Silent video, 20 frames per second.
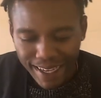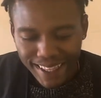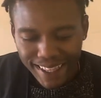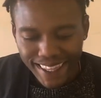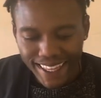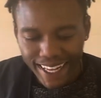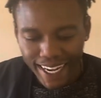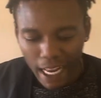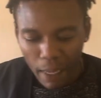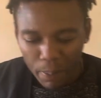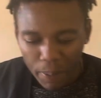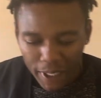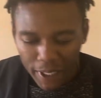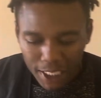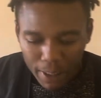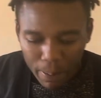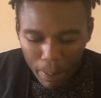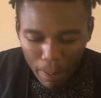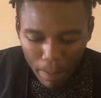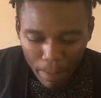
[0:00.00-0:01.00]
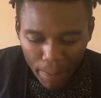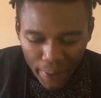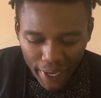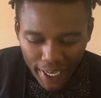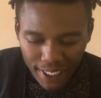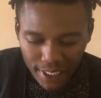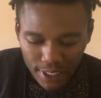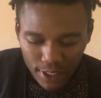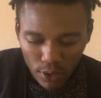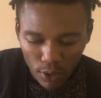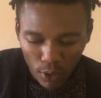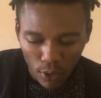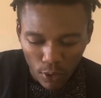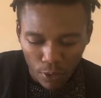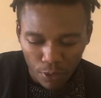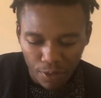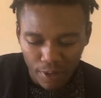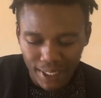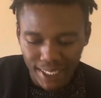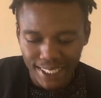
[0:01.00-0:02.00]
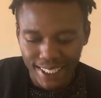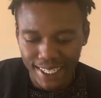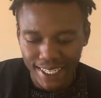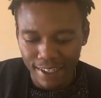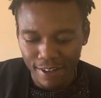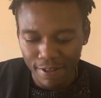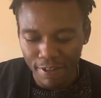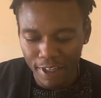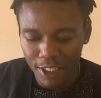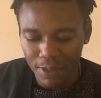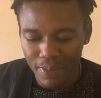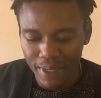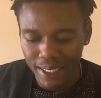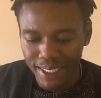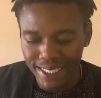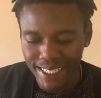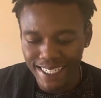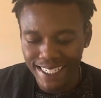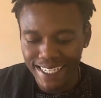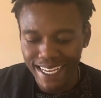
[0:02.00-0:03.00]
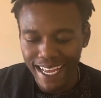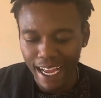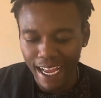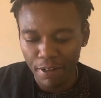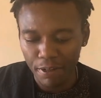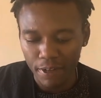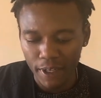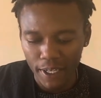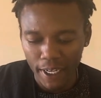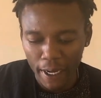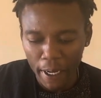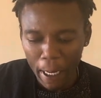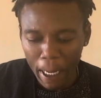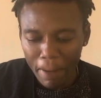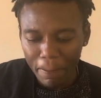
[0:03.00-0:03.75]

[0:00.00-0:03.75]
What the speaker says: The rapid pace of Indian investments in Africa,